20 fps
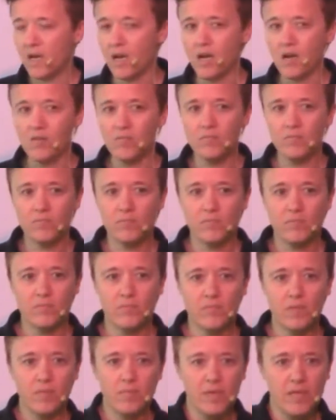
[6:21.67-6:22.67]
Um,
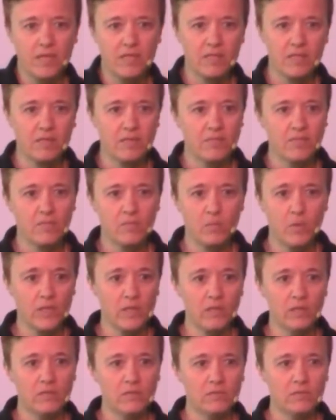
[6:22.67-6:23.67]
it makes it
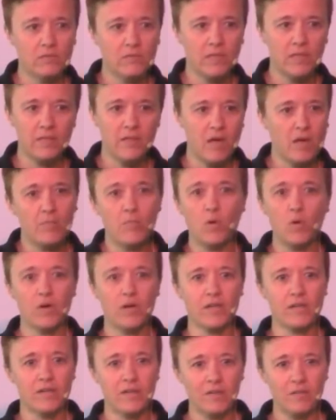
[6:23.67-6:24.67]
real and not
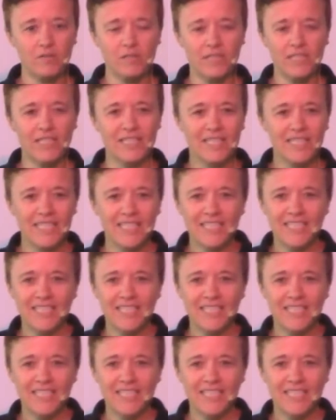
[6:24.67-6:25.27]
boring, hopefully.